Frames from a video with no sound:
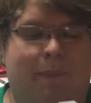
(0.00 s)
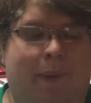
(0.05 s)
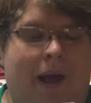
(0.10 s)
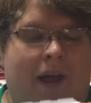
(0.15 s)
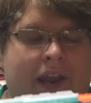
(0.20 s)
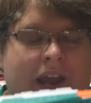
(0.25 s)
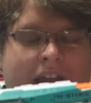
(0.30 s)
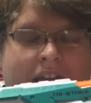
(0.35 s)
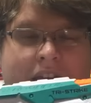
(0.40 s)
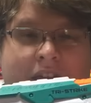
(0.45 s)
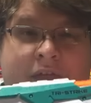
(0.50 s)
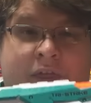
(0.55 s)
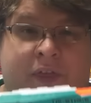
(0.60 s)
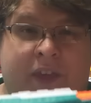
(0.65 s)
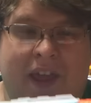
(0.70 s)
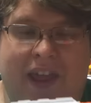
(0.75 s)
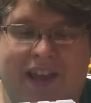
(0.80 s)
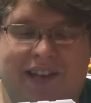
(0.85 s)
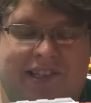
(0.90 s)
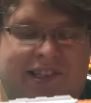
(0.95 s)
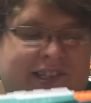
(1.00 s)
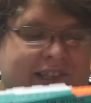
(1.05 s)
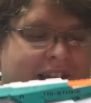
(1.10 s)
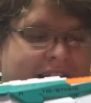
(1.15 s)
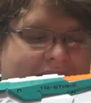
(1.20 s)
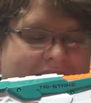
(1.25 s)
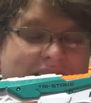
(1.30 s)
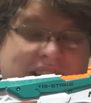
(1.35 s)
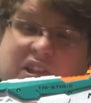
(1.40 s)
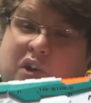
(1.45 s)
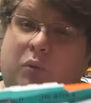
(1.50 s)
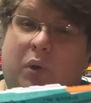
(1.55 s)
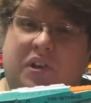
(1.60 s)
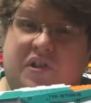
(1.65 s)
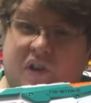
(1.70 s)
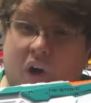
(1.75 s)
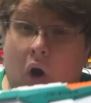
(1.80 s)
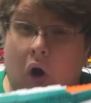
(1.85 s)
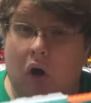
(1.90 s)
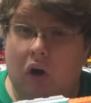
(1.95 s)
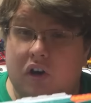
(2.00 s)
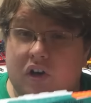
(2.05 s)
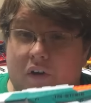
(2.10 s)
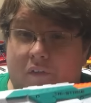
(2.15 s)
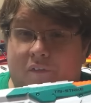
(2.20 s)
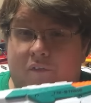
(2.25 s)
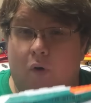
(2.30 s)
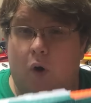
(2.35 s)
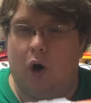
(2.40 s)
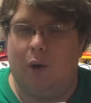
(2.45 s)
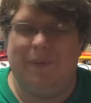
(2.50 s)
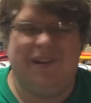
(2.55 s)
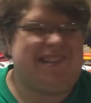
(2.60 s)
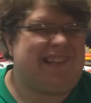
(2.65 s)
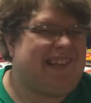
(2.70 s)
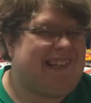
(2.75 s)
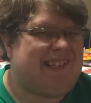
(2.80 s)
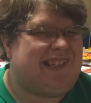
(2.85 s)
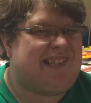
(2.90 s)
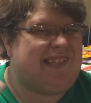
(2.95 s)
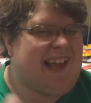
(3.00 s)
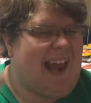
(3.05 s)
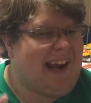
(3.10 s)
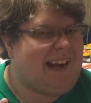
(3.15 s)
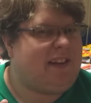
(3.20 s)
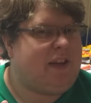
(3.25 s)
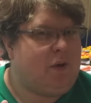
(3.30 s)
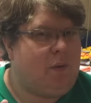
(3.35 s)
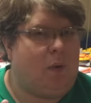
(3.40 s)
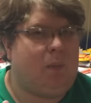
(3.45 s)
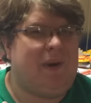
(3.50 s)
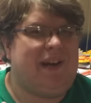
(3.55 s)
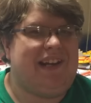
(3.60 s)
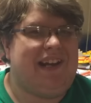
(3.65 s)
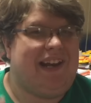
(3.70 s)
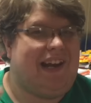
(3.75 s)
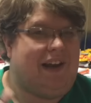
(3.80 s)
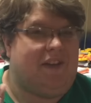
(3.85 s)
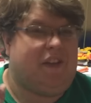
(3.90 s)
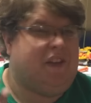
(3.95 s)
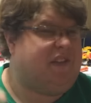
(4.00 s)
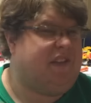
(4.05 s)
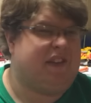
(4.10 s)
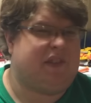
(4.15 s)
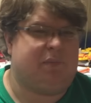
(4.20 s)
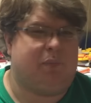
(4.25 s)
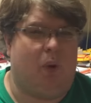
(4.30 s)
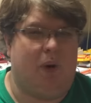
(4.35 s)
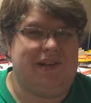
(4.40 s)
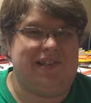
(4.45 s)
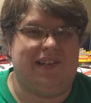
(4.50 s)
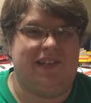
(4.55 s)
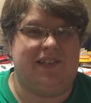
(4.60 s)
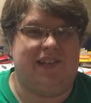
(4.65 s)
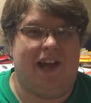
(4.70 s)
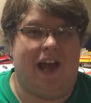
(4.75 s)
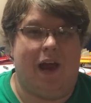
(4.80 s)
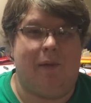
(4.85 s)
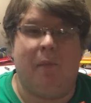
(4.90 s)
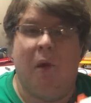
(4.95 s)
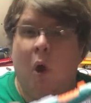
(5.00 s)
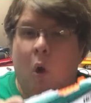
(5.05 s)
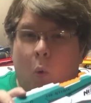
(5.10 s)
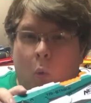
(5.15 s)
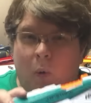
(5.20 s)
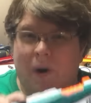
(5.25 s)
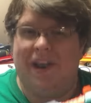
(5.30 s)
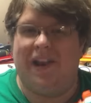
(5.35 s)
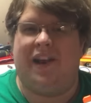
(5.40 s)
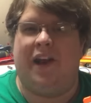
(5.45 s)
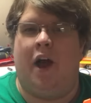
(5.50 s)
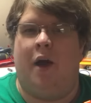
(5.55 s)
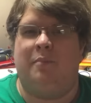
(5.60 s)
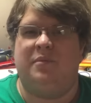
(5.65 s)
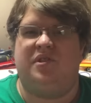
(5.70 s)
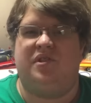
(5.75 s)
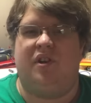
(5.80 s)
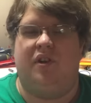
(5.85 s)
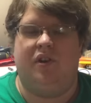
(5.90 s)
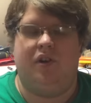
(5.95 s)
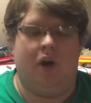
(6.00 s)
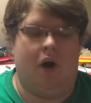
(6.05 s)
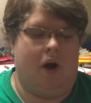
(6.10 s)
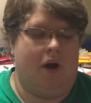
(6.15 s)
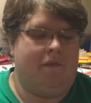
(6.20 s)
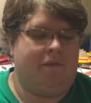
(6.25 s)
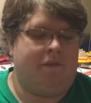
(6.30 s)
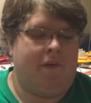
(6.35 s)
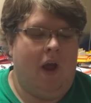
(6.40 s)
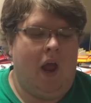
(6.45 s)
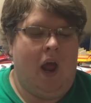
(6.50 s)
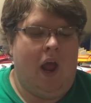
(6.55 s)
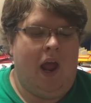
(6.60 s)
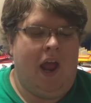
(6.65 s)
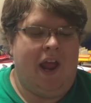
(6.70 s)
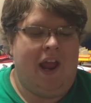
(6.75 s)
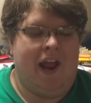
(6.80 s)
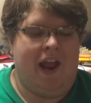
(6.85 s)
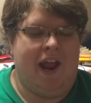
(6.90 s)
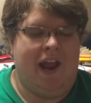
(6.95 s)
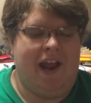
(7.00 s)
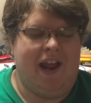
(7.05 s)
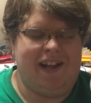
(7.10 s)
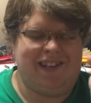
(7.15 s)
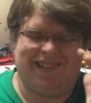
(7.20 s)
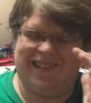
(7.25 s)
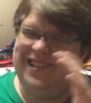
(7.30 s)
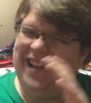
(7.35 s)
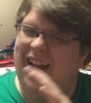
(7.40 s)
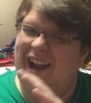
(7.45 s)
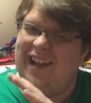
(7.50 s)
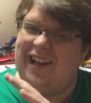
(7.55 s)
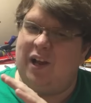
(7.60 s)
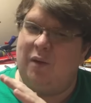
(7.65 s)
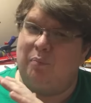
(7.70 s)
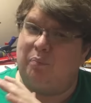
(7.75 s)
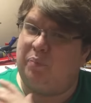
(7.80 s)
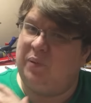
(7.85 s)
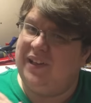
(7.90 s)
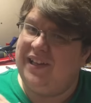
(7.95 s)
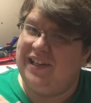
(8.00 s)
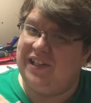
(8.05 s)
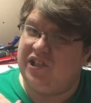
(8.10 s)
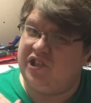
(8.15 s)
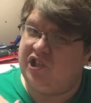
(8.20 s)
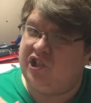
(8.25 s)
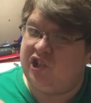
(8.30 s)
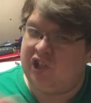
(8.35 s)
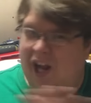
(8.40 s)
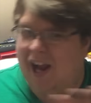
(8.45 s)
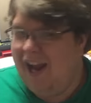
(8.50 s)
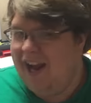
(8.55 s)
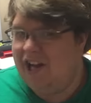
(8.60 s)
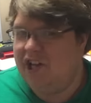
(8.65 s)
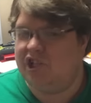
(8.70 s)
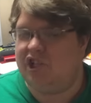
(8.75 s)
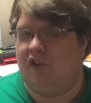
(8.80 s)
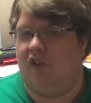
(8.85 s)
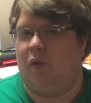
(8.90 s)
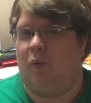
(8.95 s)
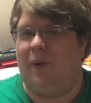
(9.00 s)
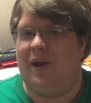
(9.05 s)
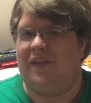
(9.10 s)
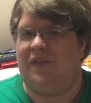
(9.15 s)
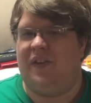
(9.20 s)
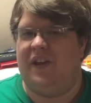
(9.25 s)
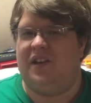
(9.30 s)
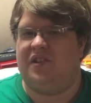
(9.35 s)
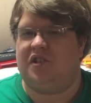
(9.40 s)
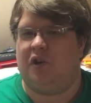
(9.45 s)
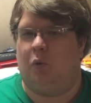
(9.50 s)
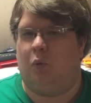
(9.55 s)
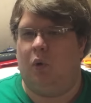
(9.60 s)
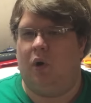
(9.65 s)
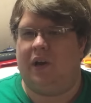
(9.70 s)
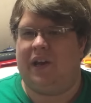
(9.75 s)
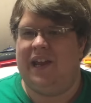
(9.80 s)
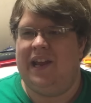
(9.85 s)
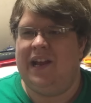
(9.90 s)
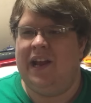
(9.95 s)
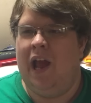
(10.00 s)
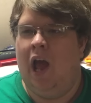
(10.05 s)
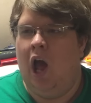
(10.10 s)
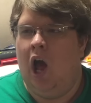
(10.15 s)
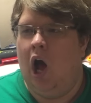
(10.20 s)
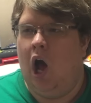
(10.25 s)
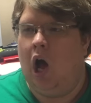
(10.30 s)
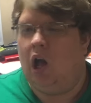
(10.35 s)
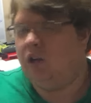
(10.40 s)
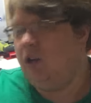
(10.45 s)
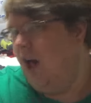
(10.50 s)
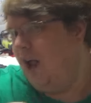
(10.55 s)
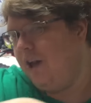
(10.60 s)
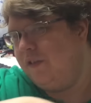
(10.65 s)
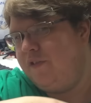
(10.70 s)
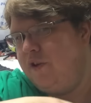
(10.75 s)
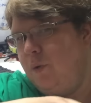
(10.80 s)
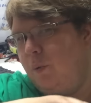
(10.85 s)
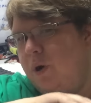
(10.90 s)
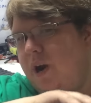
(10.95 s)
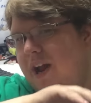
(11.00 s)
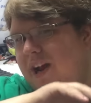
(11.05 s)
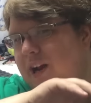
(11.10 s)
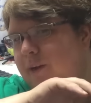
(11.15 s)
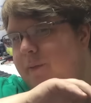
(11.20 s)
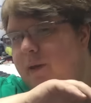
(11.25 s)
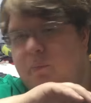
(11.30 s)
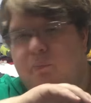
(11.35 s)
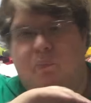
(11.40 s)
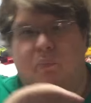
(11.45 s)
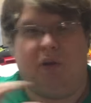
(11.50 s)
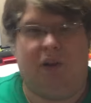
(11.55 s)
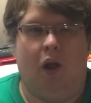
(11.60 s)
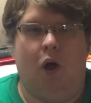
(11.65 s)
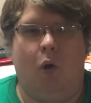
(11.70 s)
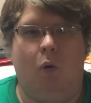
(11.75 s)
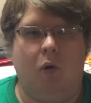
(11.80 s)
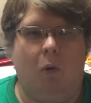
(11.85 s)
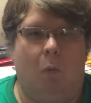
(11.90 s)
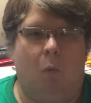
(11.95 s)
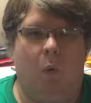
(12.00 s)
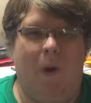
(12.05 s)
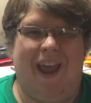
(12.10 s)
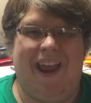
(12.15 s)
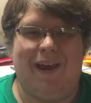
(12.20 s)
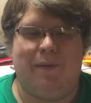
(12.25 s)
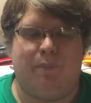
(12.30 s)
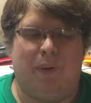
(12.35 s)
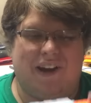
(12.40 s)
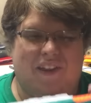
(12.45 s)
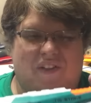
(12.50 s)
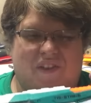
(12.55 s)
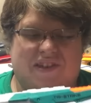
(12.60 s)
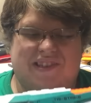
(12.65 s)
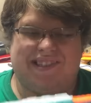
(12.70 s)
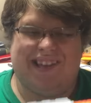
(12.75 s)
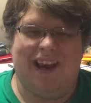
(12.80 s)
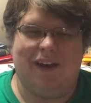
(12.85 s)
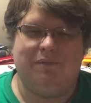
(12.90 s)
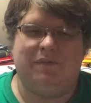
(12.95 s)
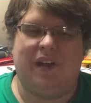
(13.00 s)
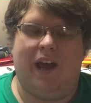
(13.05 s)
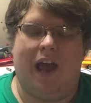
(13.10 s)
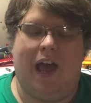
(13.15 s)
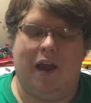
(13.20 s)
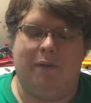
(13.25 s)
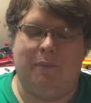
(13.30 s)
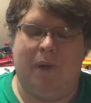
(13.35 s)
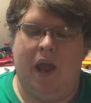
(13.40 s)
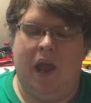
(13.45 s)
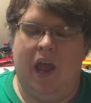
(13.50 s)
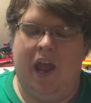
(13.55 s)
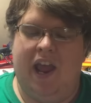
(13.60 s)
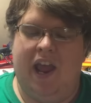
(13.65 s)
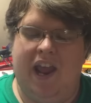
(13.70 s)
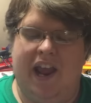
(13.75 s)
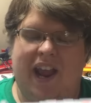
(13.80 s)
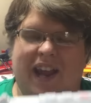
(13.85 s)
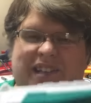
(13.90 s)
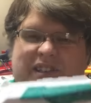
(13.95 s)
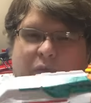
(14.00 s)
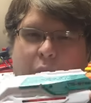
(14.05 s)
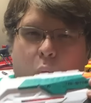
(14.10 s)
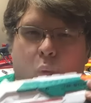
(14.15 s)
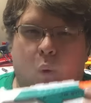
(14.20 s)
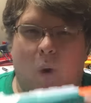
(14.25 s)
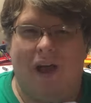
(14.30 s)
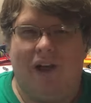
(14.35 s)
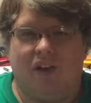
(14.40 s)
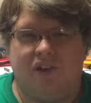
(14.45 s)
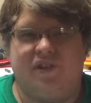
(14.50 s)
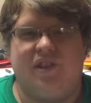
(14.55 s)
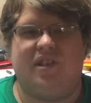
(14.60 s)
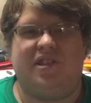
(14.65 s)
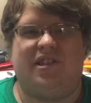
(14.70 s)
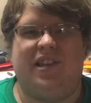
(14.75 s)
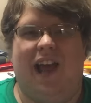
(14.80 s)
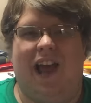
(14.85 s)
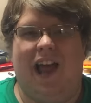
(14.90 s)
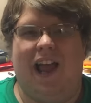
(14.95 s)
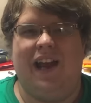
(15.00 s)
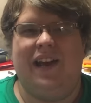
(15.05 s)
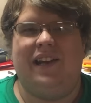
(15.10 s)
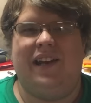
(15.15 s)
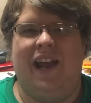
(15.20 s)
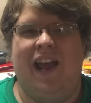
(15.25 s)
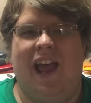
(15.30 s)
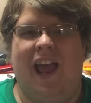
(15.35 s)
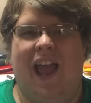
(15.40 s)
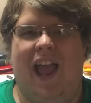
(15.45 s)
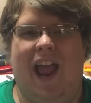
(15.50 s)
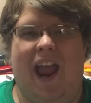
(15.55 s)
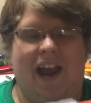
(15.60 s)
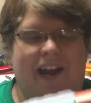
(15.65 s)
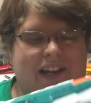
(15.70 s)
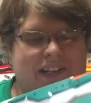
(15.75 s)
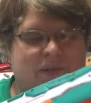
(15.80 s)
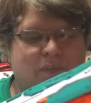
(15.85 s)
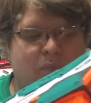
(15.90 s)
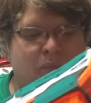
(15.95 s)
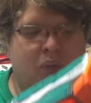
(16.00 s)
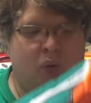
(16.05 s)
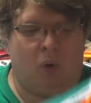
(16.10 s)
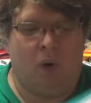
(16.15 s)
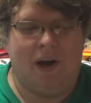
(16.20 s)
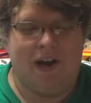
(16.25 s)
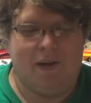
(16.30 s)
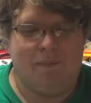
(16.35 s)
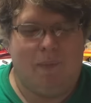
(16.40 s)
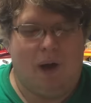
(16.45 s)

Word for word: about. This is a return to form. It's exactly what we needed at this point in time when it comes to Nerf. It's not a complete change of the way things are working. A lot of you are not going to be blown away, but at the same time, it's well designed and it's pretty